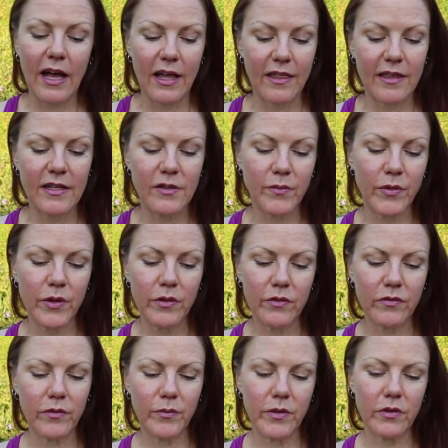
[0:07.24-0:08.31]
These
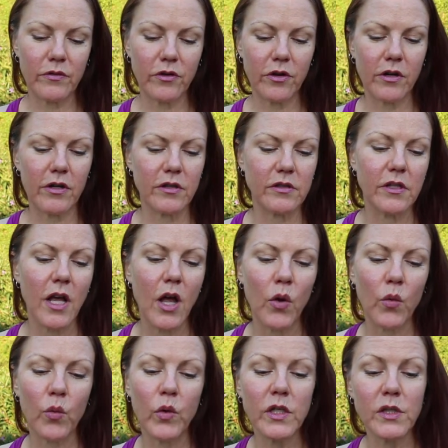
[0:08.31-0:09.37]
beautiful, beautiful cards.
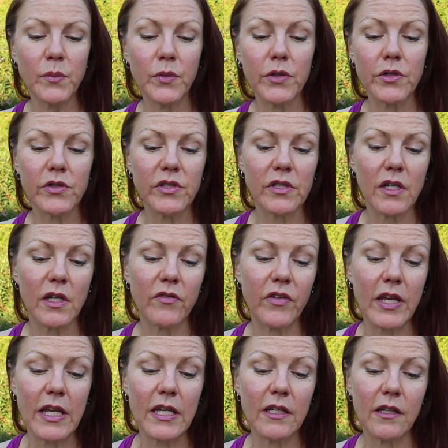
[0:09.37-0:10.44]
Whispers of
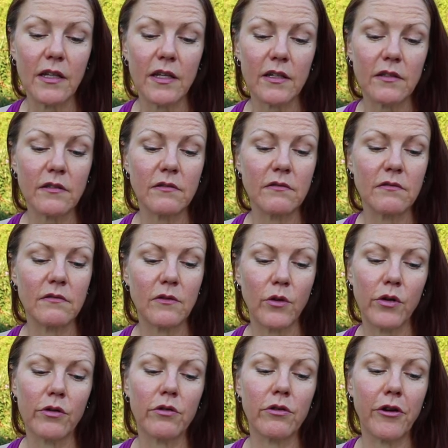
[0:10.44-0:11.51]
Healing
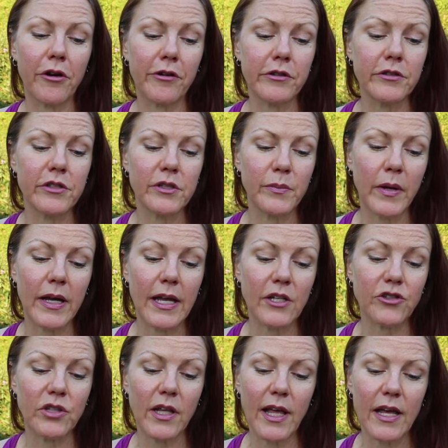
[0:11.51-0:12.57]
Oracle cards by
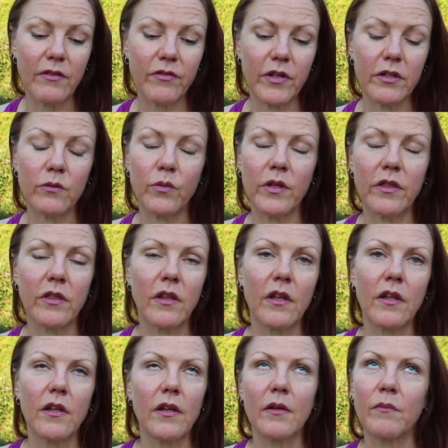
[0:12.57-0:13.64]
Angela Hatfield with
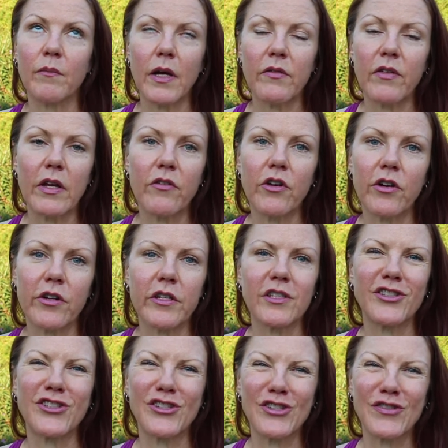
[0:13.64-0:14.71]
my favorite
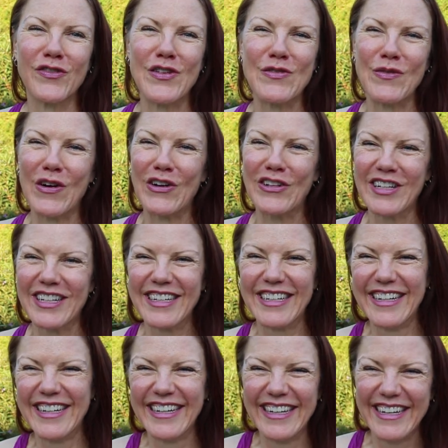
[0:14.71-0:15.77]
artist, Josephine Wall.
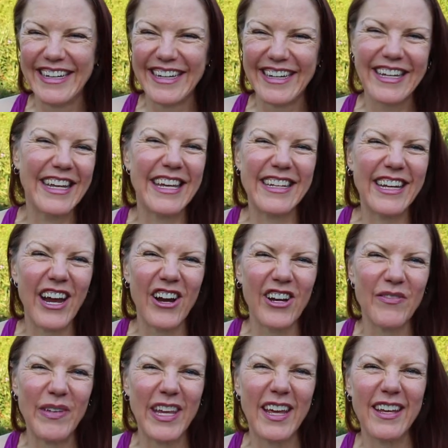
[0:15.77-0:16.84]
Getting tired of
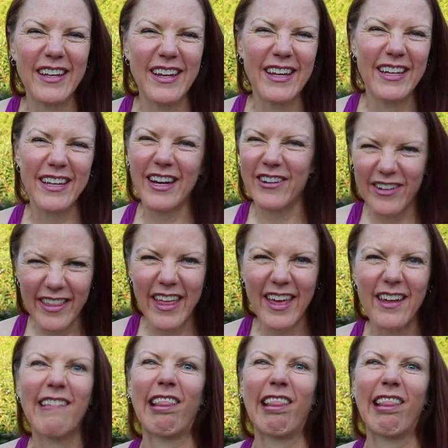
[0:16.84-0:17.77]
me yet? Tired of that?